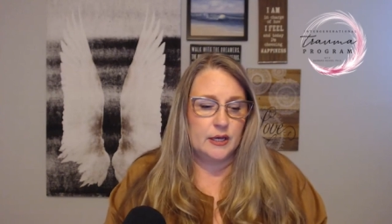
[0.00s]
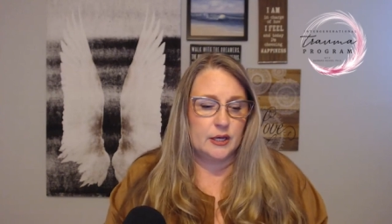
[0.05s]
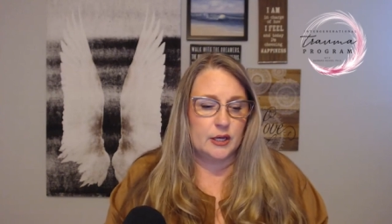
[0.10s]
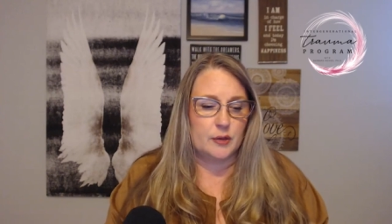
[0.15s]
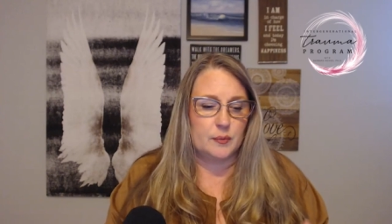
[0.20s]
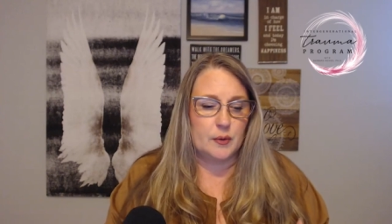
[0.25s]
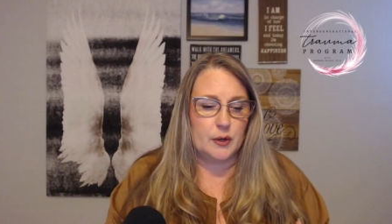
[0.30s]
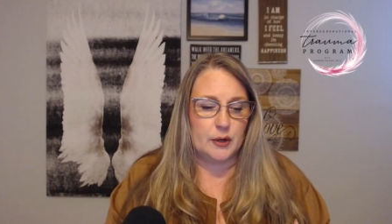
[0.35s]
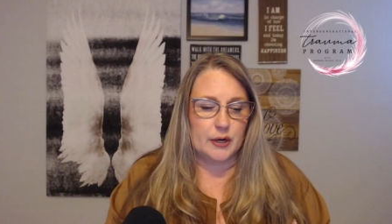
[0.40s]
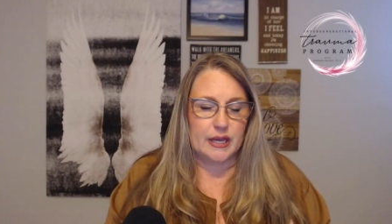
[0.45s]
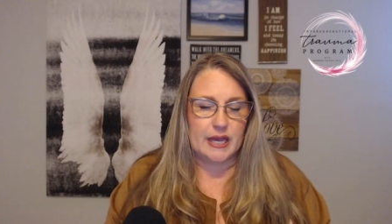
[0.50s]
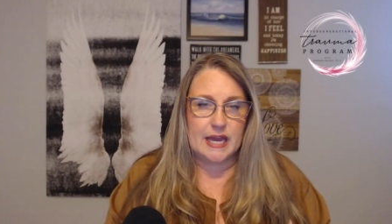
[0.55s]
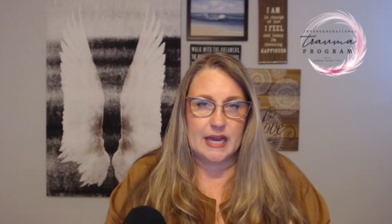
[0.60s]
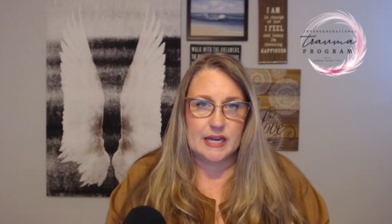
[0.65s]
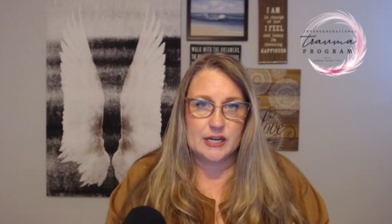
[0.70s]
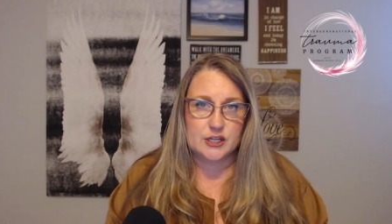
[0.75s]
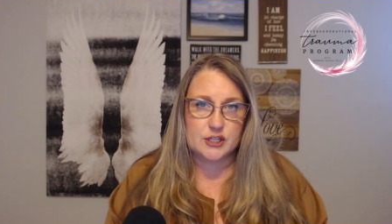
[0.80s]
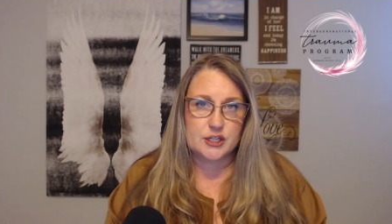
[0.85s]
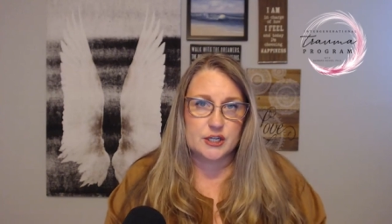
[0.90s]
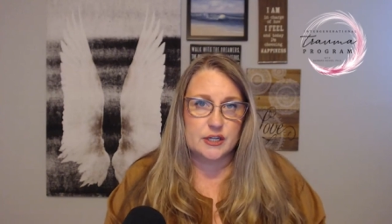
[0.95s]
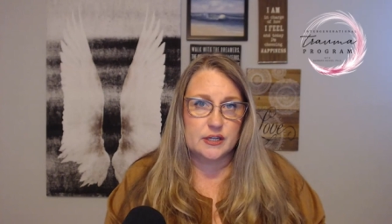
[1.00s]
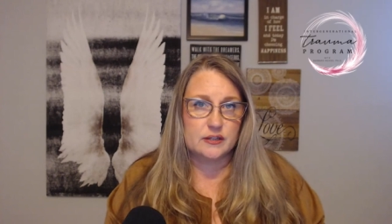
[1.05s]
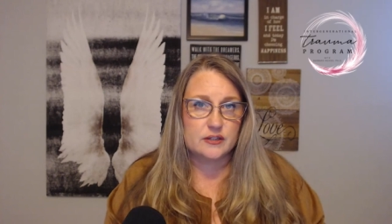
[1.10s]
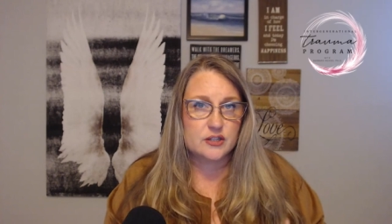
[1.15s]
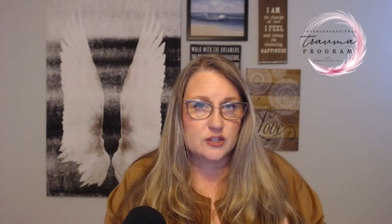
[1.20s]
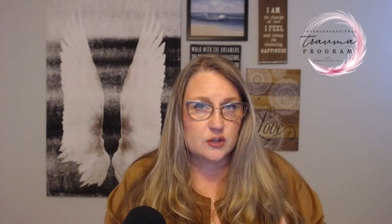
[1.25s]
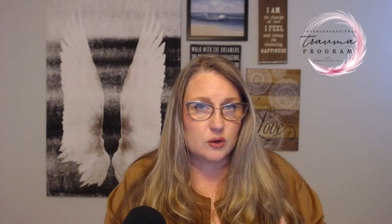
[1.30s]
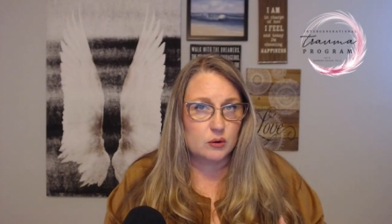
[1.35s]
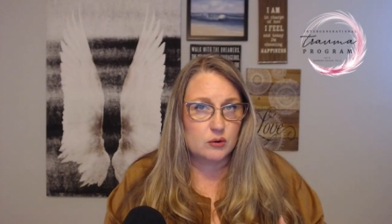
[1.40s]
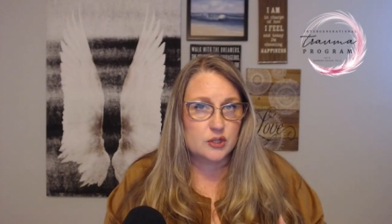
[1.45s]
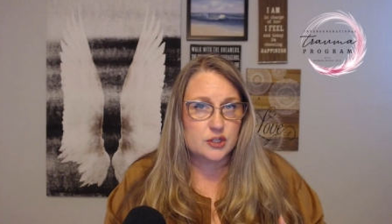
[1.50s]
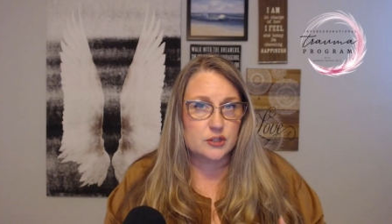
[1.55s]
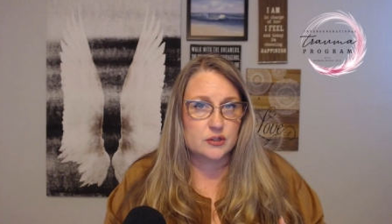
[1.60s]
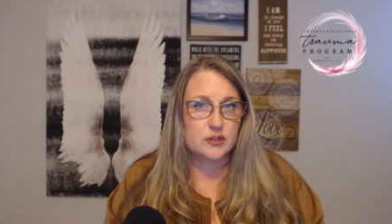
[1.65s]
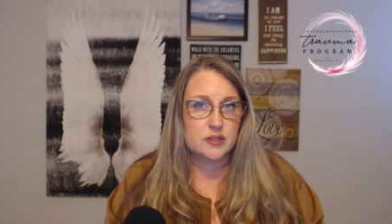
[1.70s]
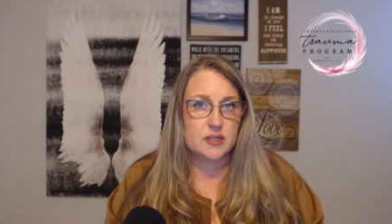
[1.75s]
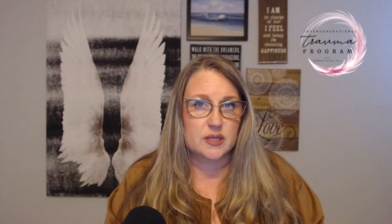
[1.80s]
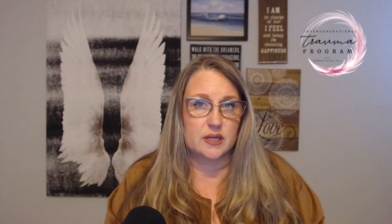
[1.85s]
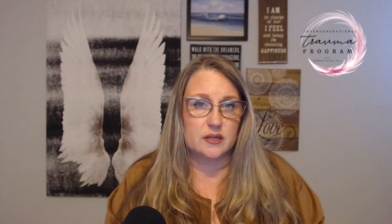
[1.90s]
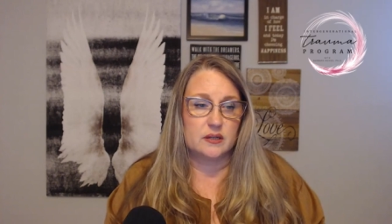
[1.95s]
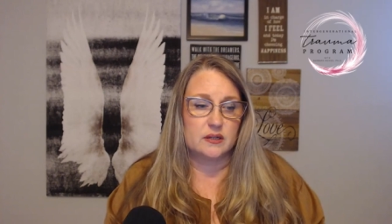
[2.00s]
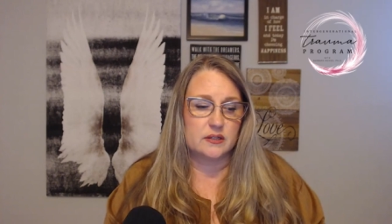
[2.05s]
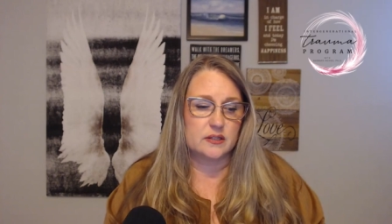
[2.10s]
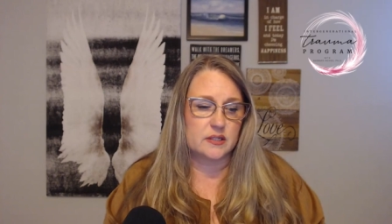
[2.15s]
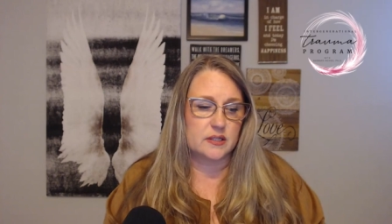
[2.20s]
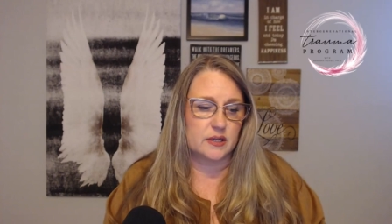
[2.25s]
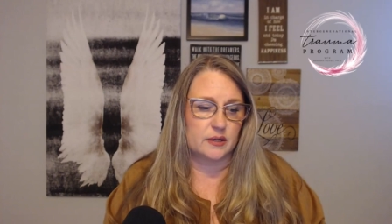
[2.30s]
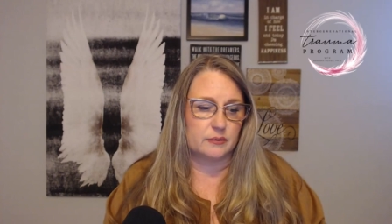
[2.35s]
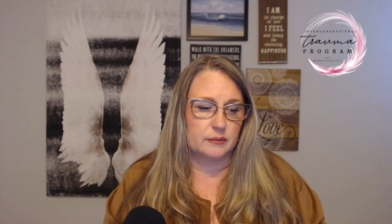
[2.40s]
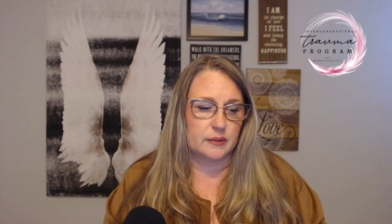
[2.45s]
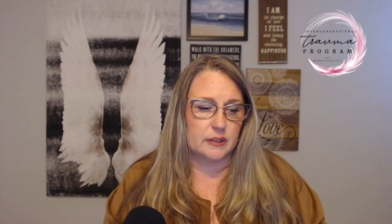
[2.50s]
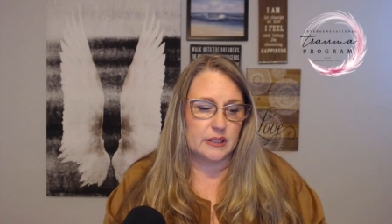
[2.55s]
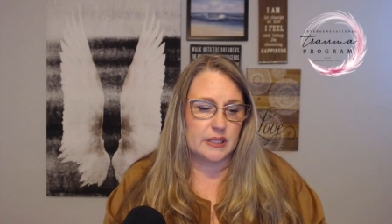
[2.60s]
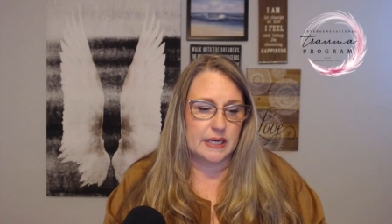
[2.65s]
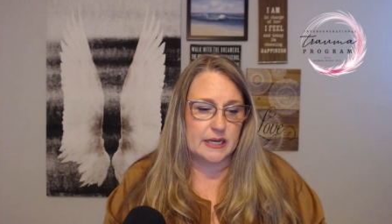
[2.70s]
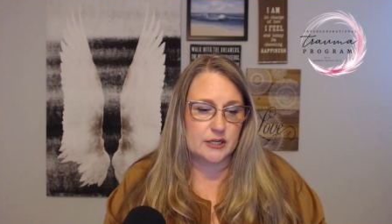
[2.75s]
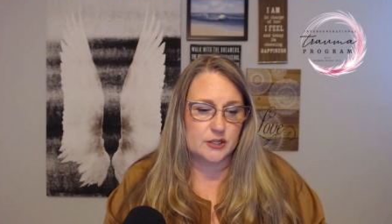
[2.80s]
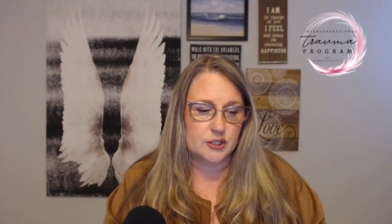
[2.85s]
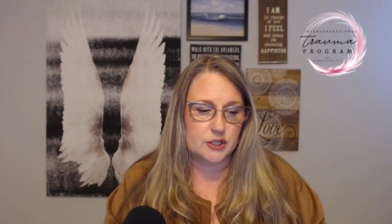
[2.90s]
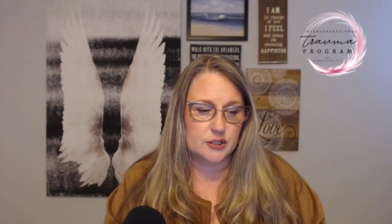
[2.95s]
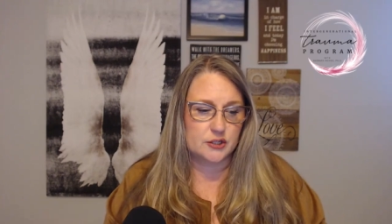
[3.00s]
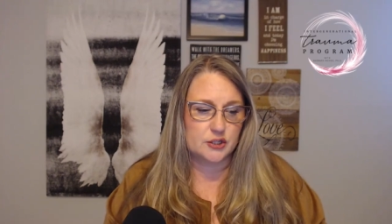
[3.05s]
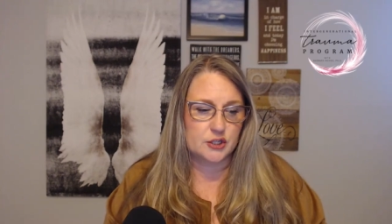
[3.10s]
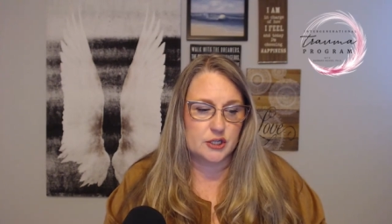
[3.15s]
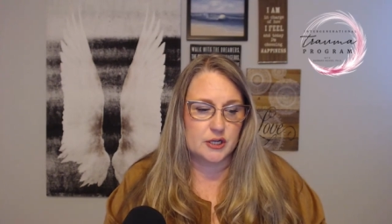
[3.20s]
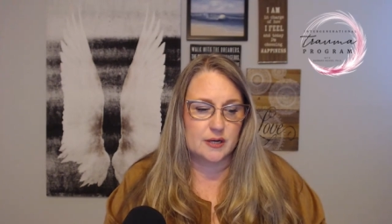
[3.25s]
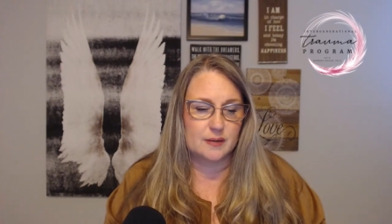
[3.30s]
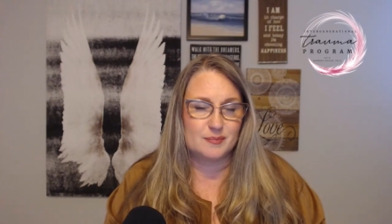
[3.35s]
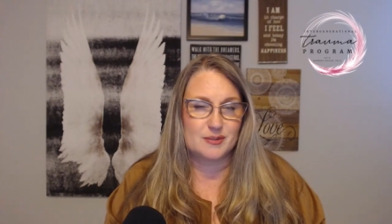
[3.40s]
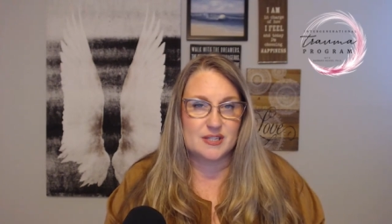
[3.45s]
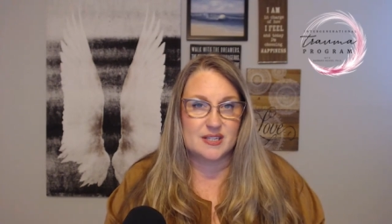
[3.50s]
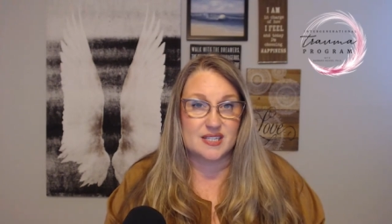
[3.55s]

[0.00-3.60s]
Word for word: communication, social skills, their relationships,